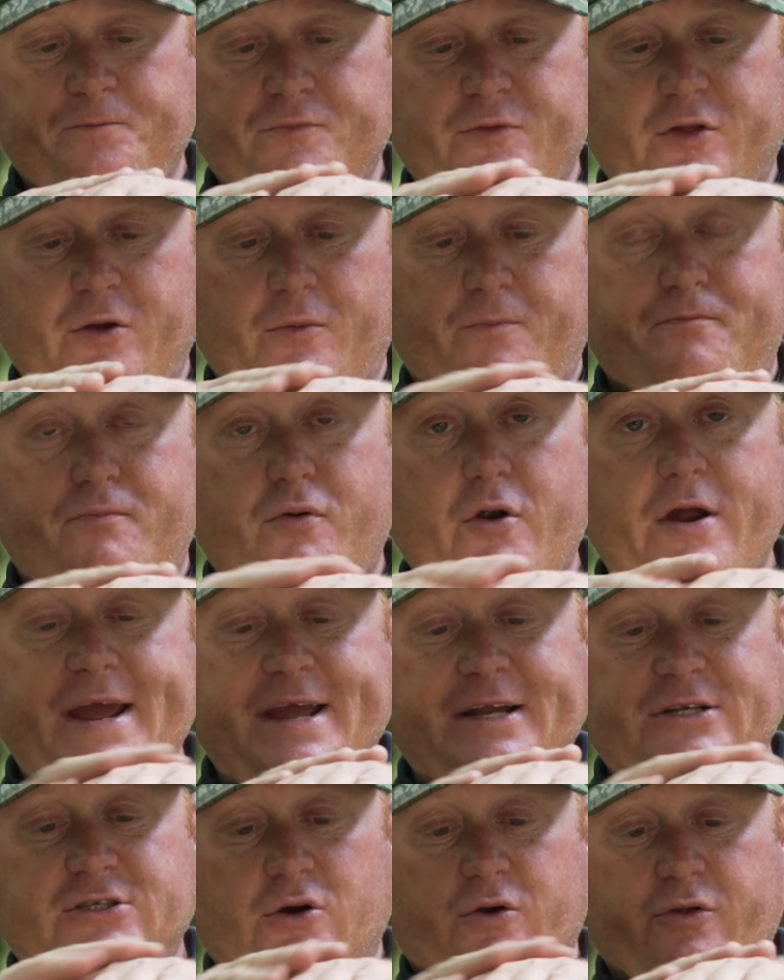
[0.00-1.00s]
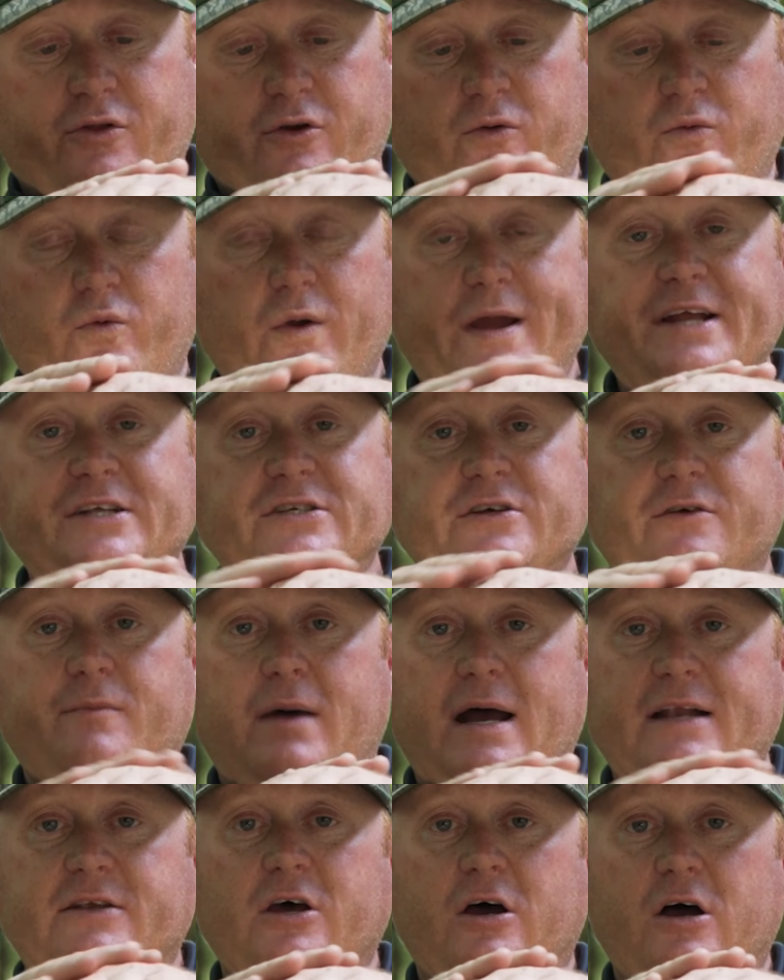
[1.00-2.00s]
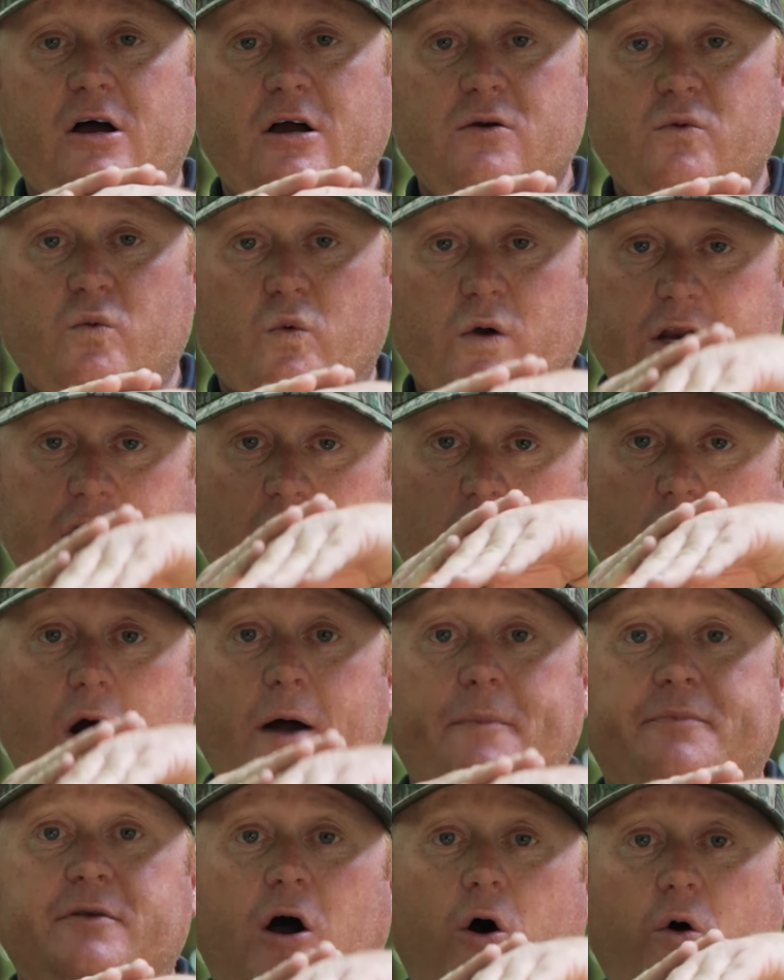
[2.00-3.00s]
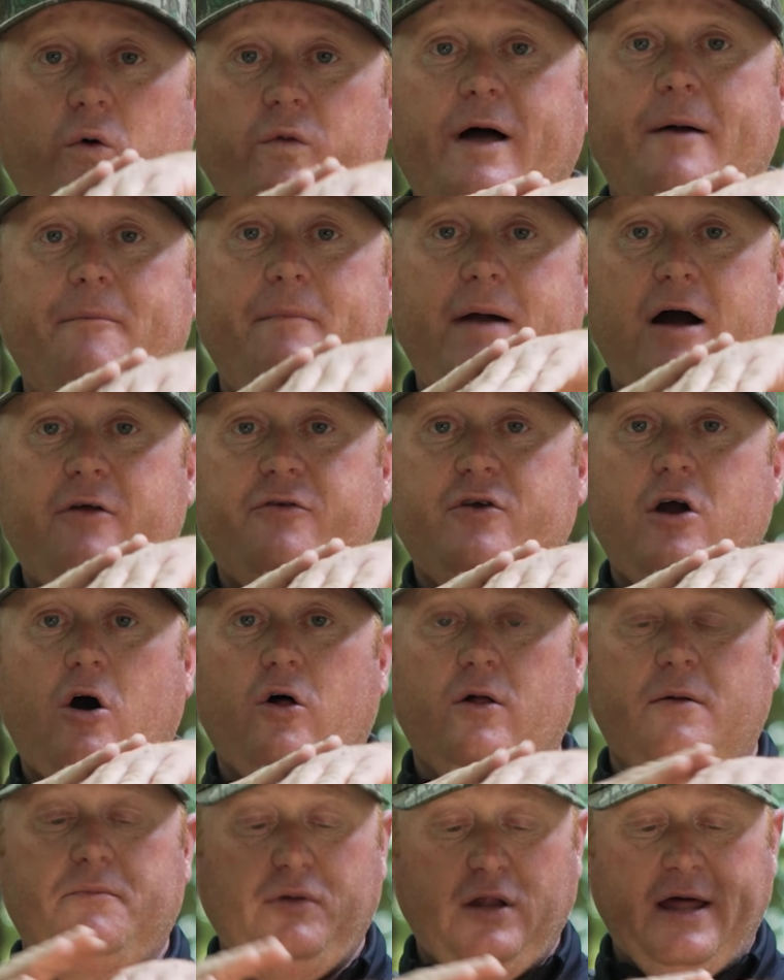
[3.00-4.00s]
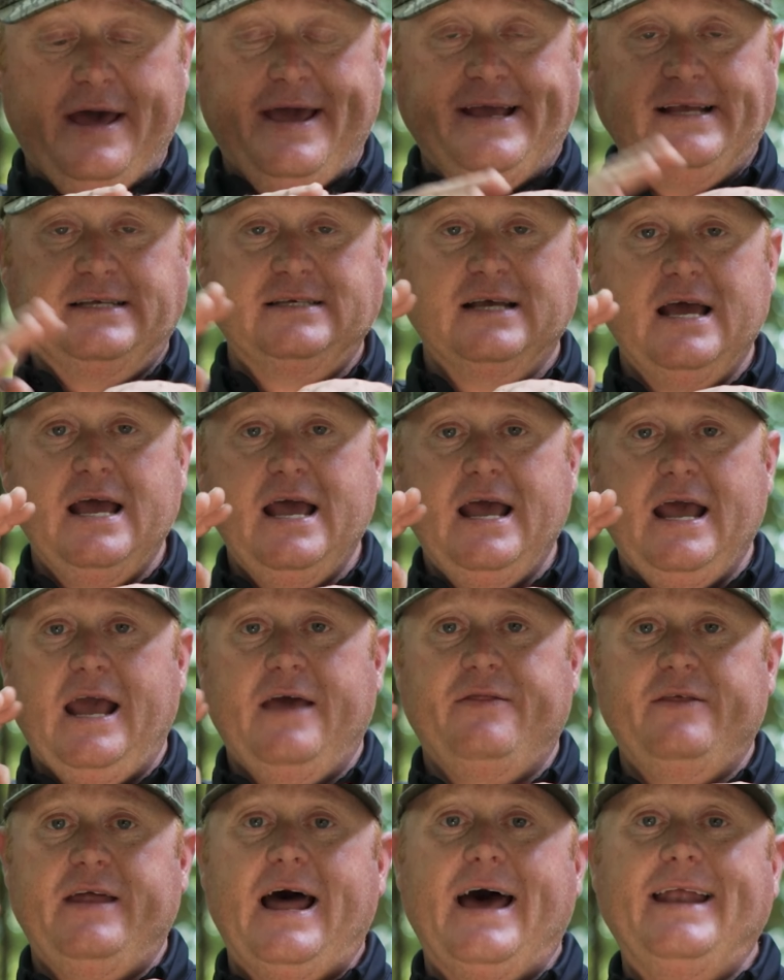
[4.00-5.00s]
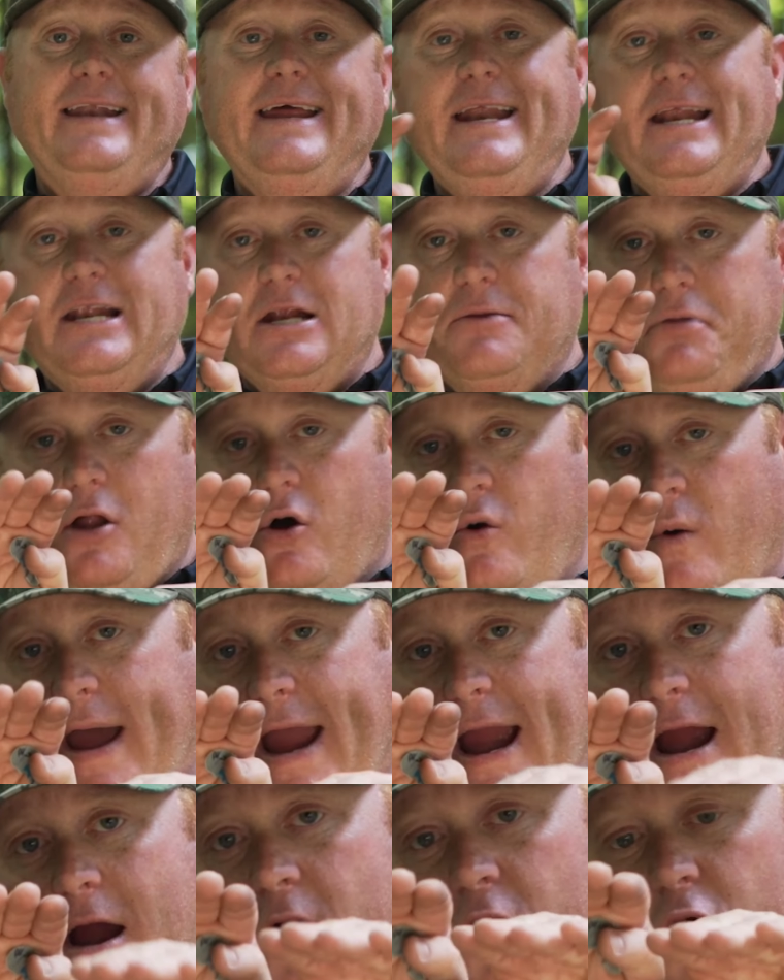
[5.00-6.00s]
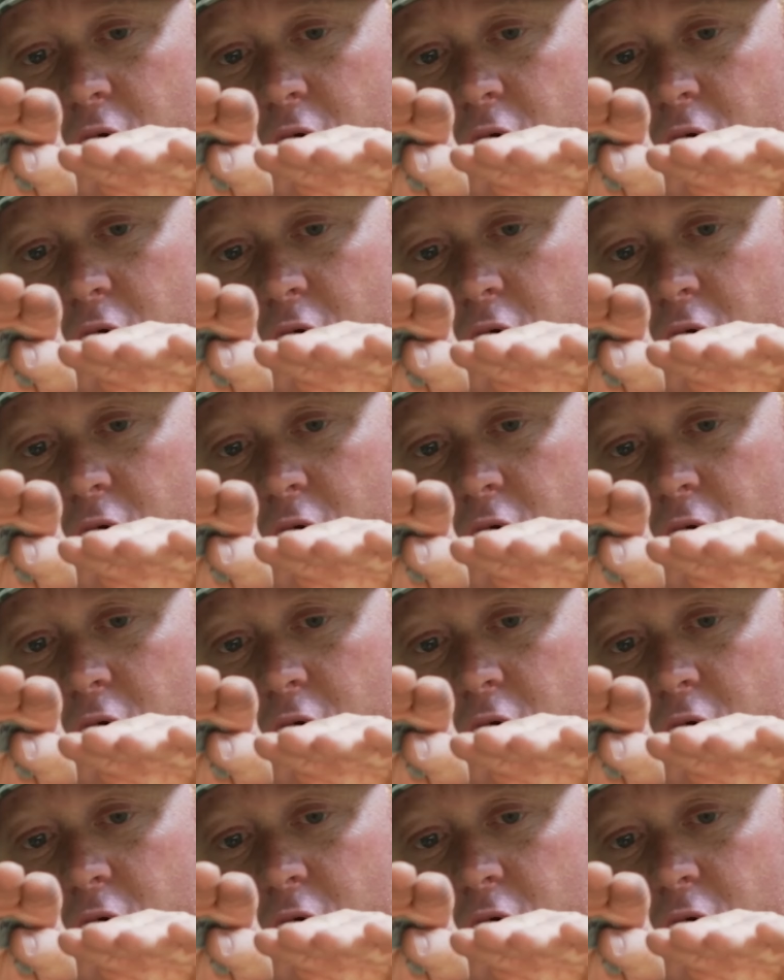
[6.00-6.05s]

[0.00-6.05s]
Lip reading: The bridge or the ridge of my tongue would go up to hold that mouth call in place, and that I needed to blow air